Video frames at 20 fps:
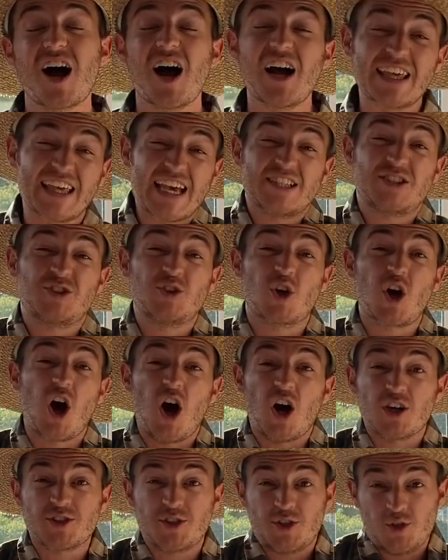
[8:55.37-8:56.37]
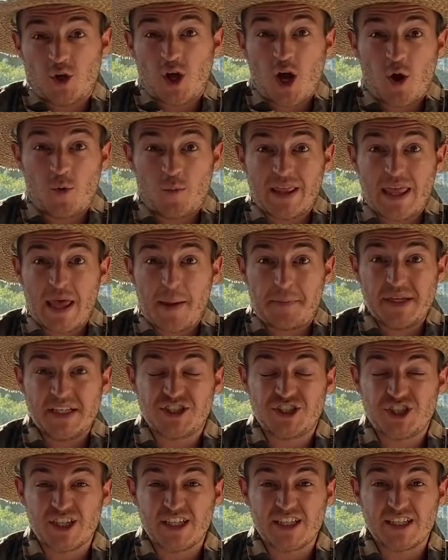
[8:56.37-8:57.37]
I guess you can't because you're going with Hippie
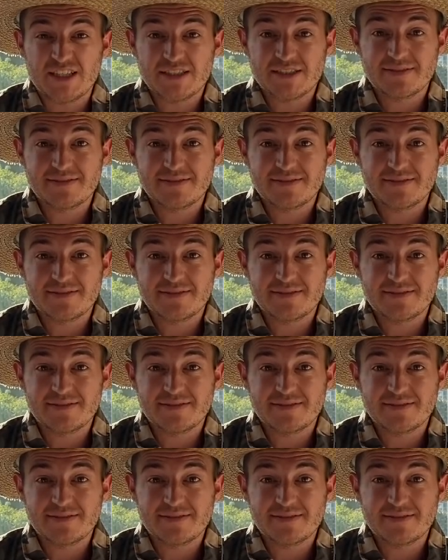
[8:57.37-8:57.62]
G.